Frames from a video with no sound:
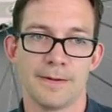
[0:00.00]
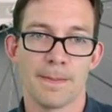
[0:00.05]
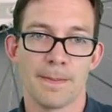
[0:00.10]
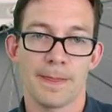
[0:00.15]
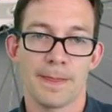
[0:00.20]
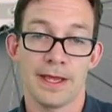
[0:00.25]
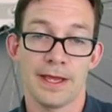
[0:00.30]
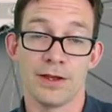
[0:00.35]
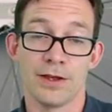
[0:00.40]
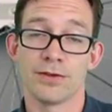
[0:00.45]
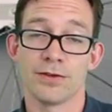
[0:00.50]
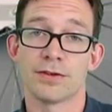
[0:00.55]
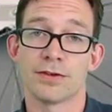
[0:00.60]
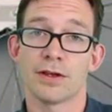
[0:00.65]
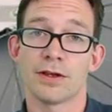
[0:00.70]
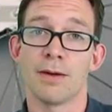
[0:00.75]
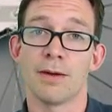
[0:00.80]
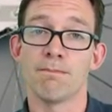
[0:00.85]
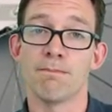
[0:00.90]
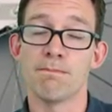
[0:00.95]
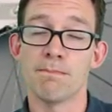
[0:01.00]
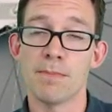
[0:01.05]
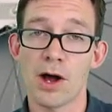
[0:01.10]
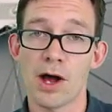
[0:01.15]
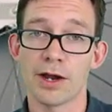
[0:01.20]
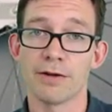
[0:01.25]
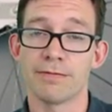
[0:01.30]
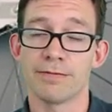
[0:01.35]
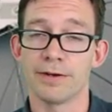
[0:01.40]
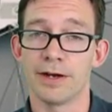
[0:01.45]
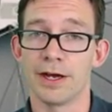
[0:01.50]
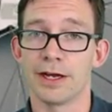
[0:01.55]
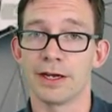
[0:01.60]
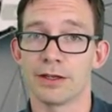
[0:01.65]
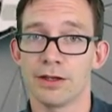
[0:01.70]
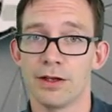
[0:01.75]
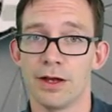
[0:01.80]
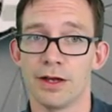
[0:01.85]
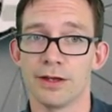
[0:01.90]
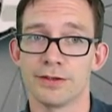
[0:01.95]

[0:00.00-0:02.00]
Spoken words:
is a modifying clause.